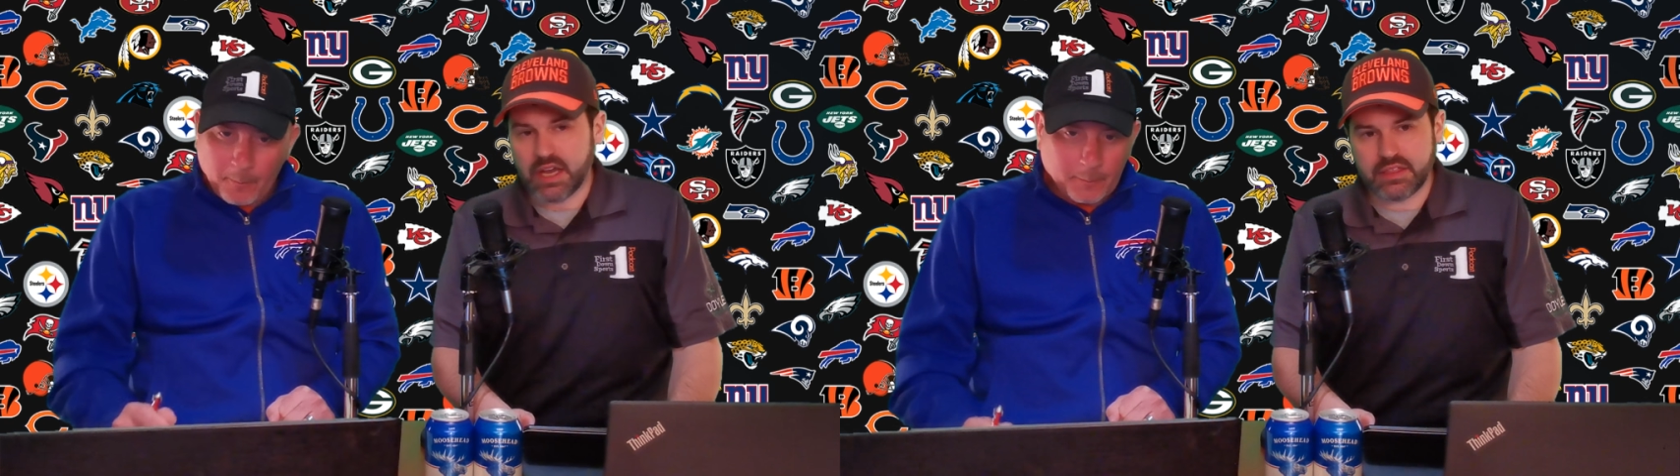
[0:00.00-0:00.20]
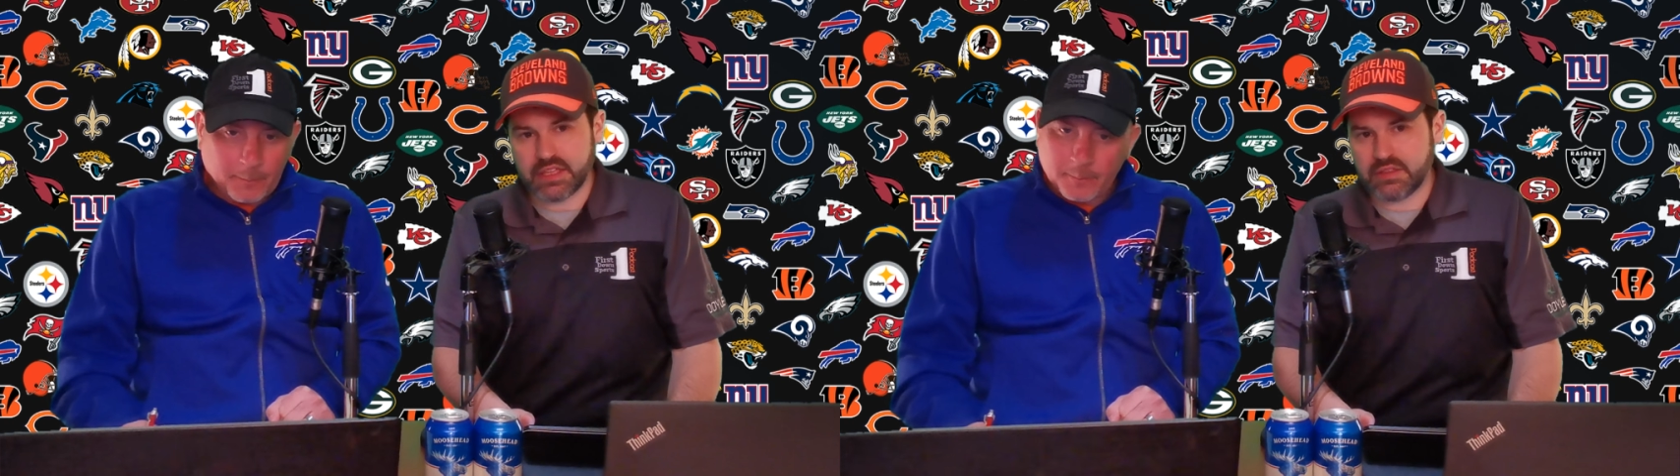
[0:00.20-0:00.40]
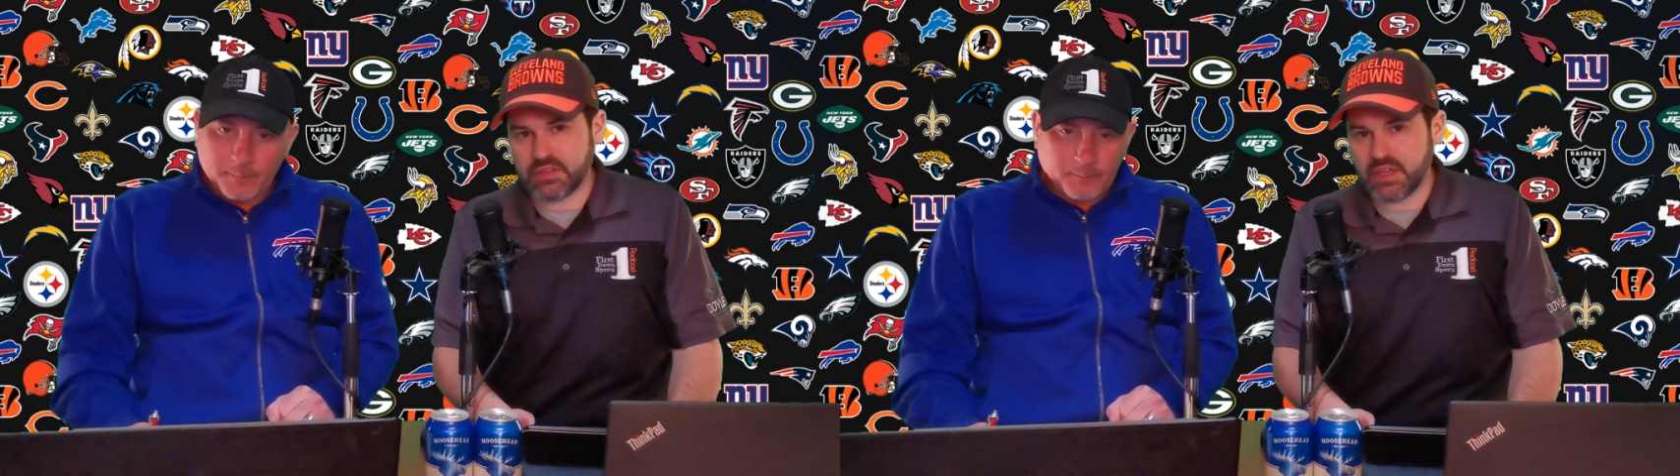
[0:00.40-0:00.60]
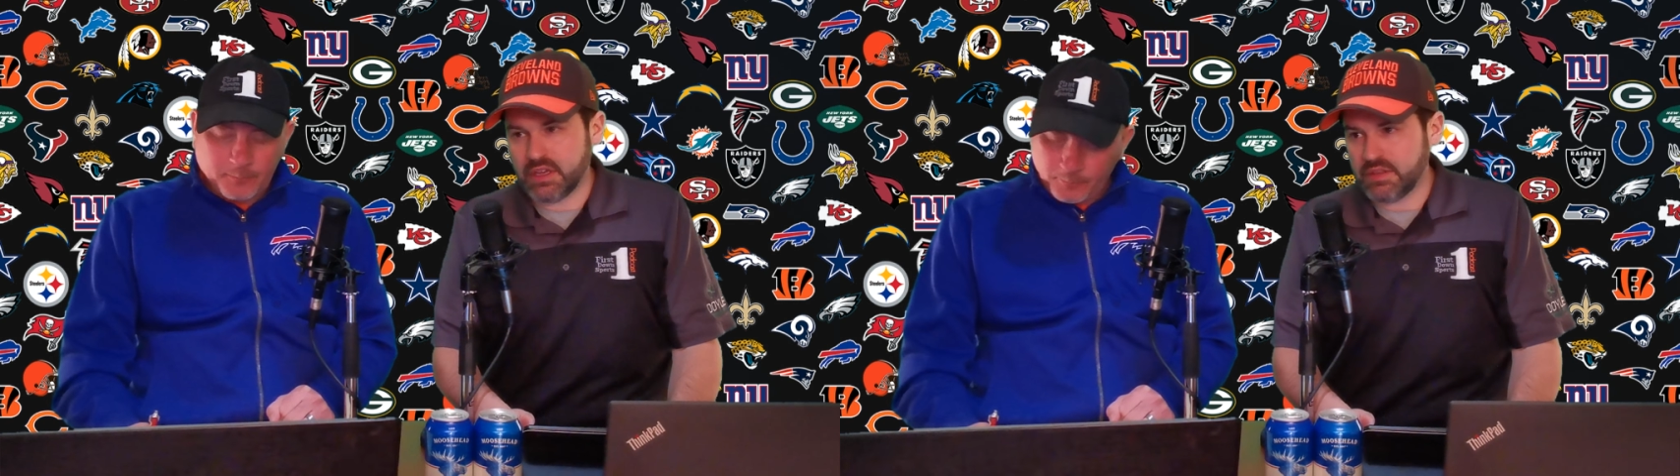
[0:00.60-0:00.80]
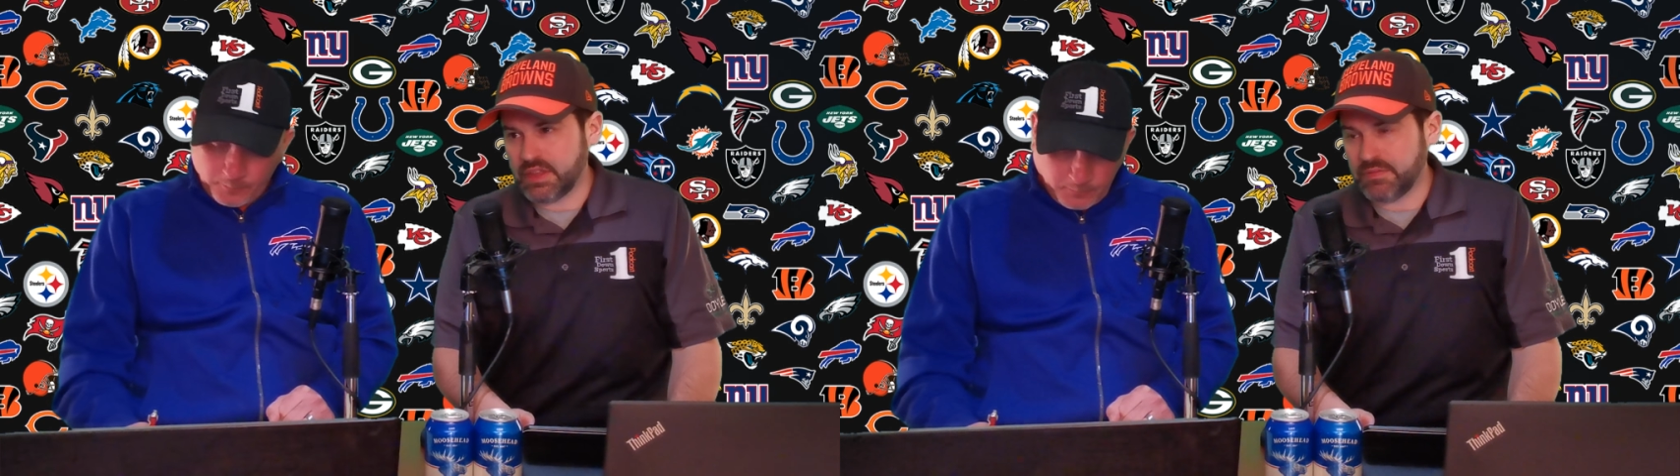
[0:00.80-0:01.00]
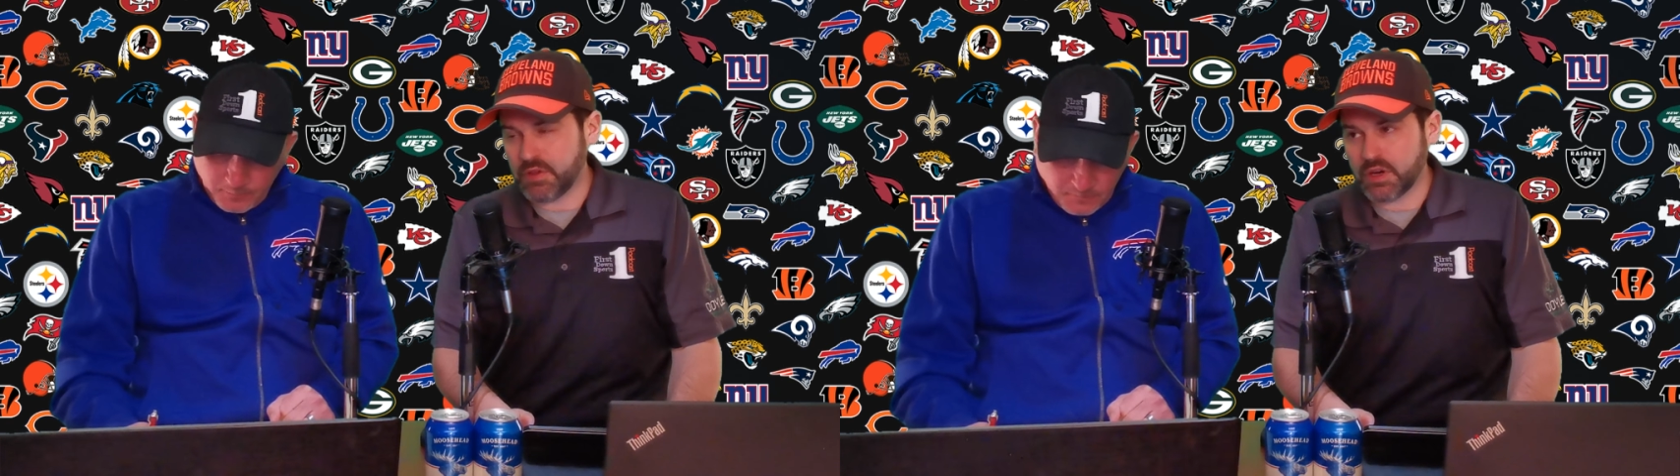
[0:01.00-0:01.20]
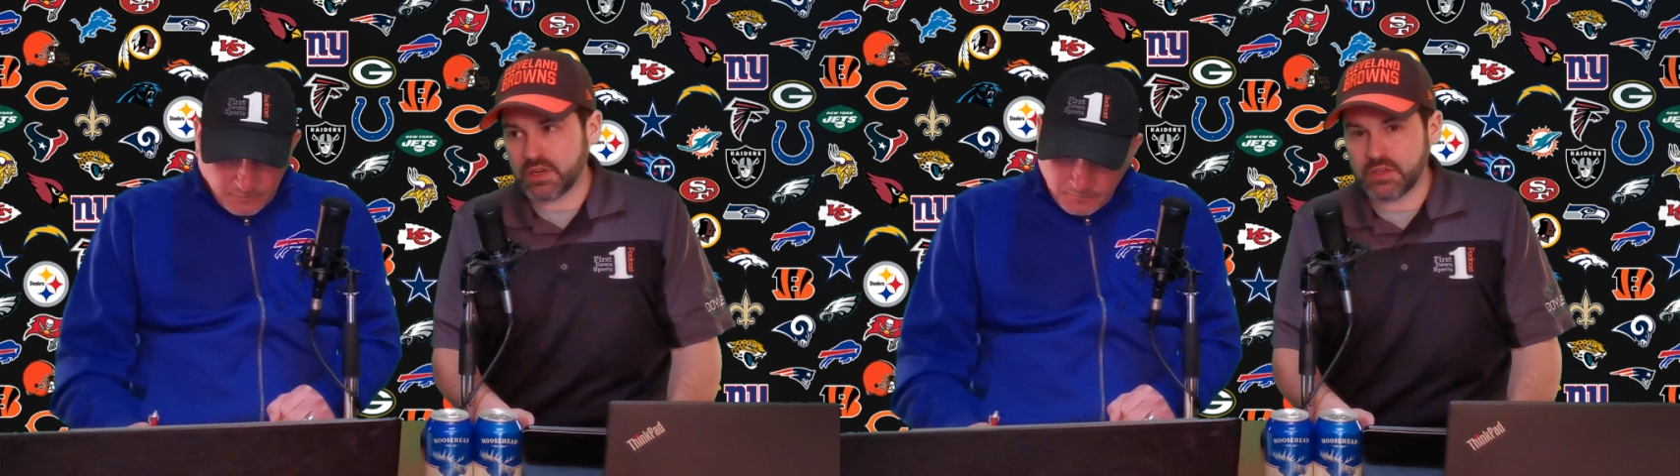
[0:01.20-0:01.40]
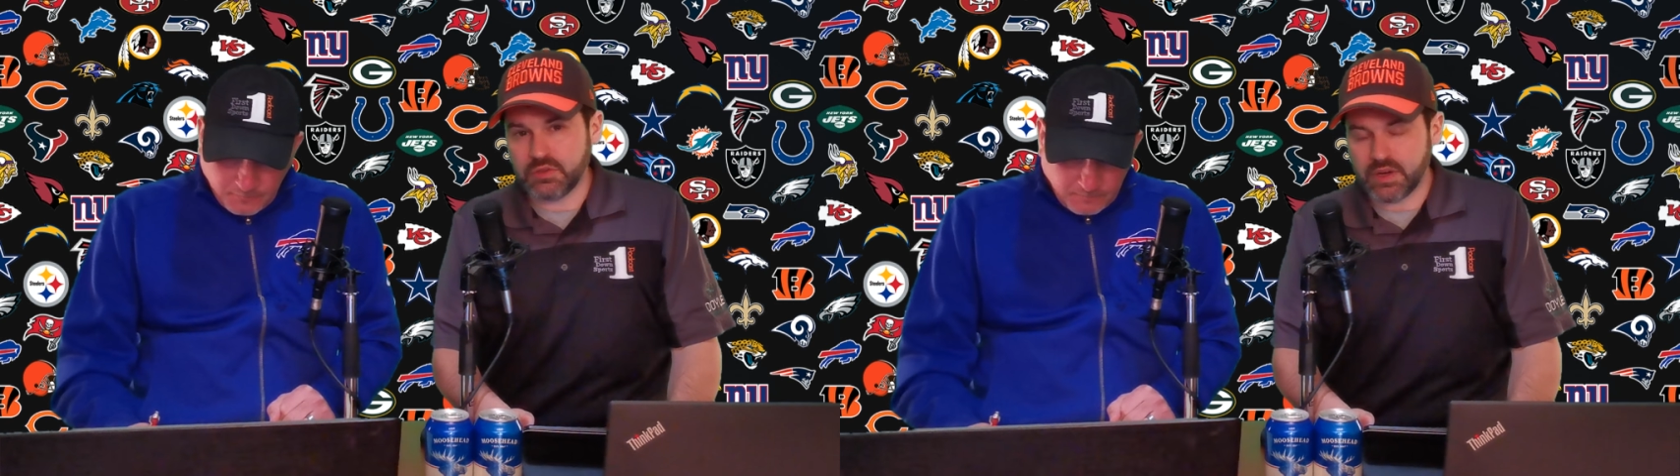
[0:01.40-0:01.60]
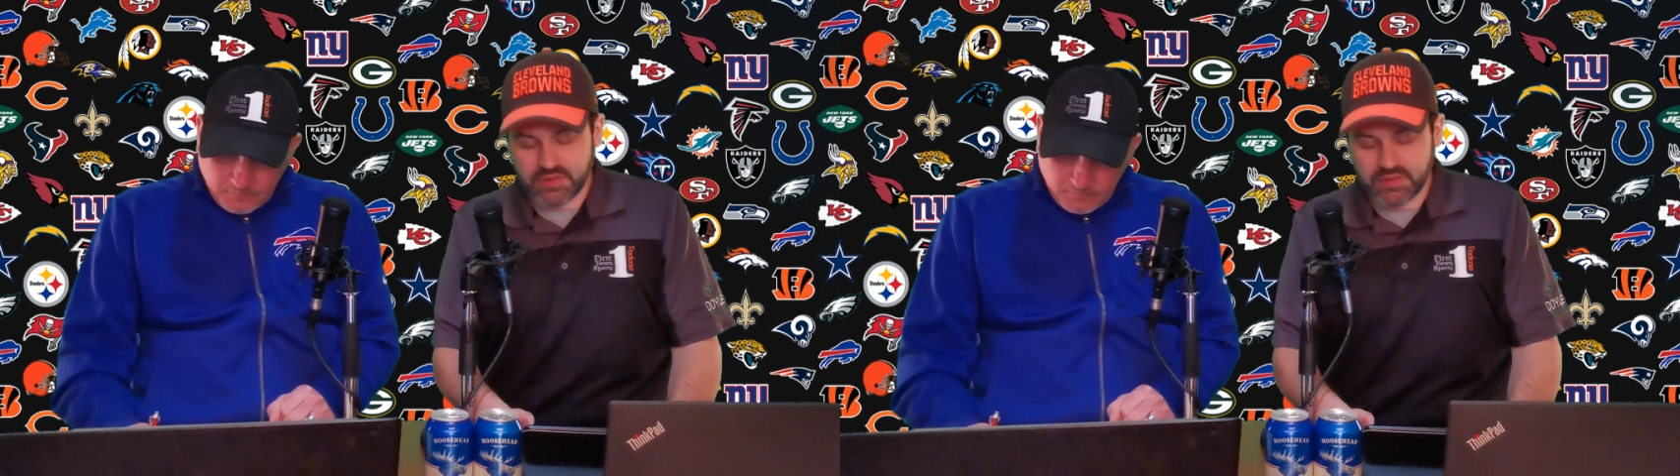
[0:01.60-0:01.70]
I think that they're going to do